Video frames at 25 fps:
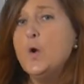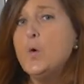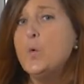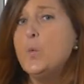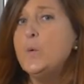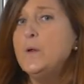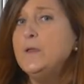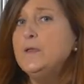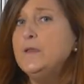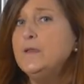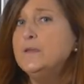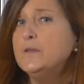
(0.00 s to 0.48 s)

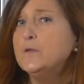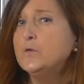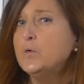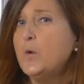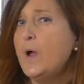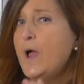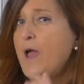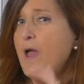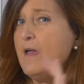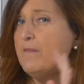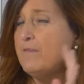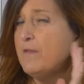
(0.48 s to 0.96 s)
we need to
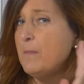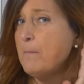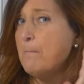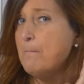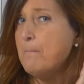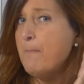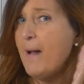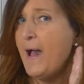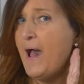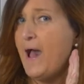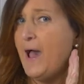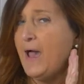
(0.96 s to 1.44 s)
have
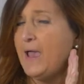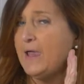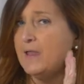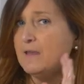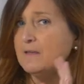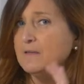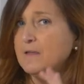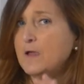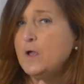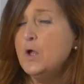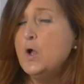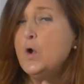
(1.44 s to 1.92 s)
in
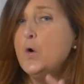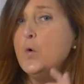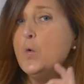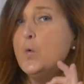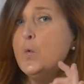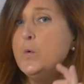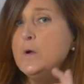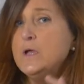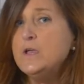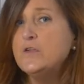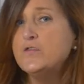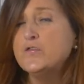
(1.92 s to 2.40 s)
mind
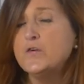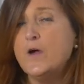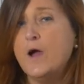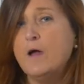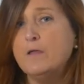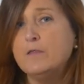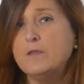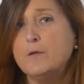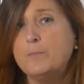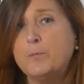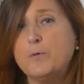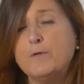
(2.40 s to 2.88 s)
which
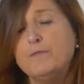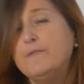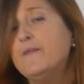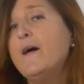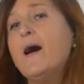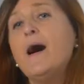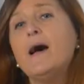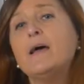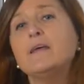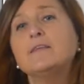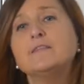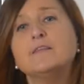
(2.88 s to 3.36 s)
are the
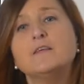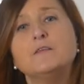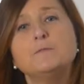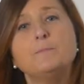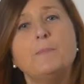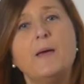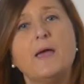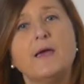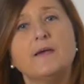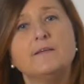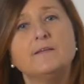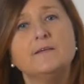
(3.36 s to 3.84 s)
profiles
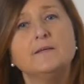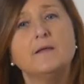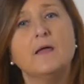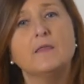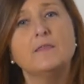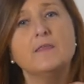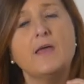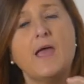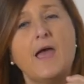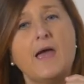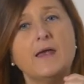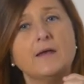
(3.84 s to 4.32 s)
expected
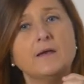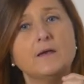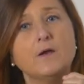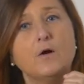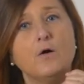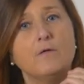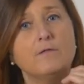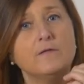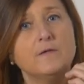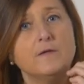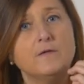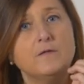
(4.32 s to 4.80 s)
at the end
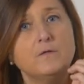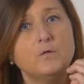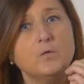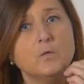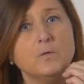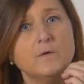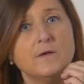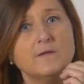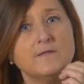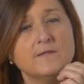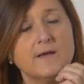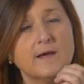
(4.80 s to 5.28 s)
of the
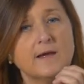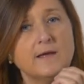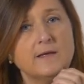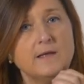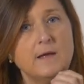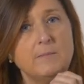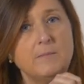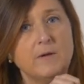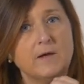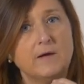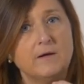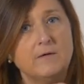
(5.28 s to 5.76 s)
student's
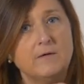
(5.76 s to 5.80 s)
academic